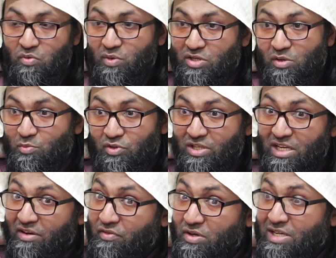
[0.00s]
We don't put that
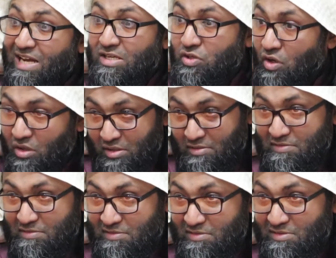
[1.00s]
effort at all.
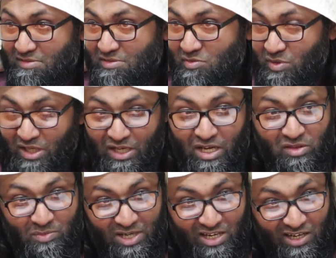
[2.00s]

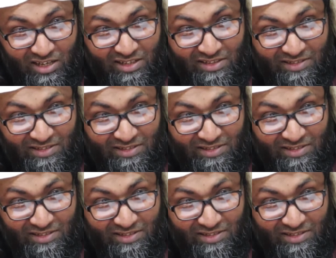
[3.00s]
Wal-iyadu billah.